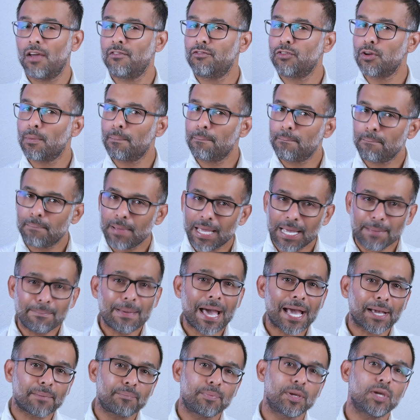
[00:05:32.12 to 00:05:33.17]
If your
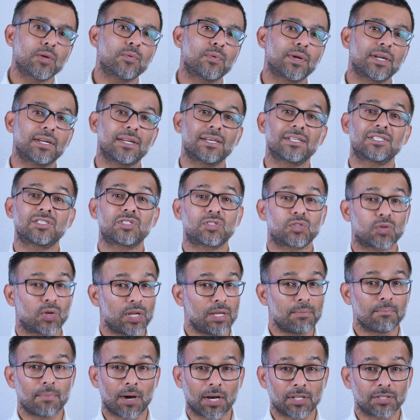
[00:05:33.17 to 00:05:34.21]
payback period is
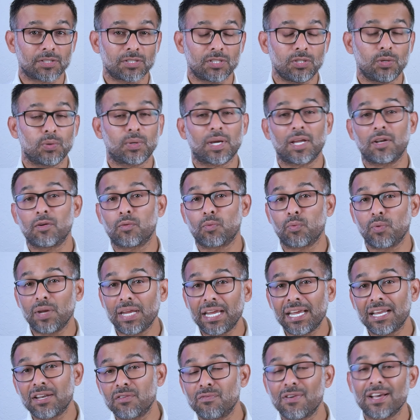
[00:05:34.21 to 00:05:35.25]
3 months, you can
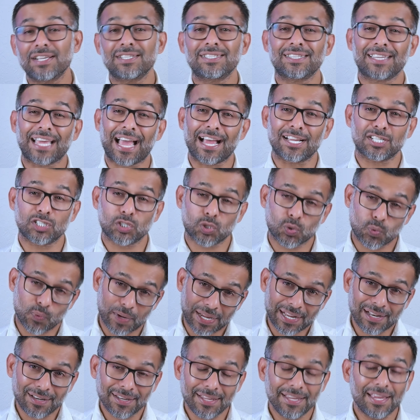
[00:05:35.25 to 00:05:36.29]
reinvest cash
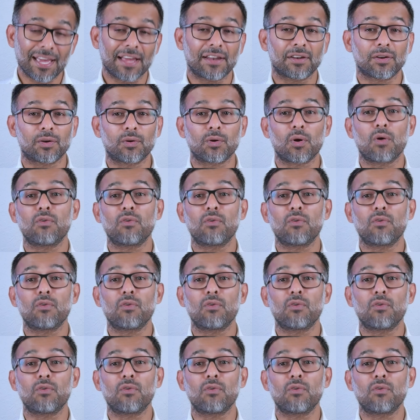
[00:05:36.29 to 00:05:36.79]
quickly and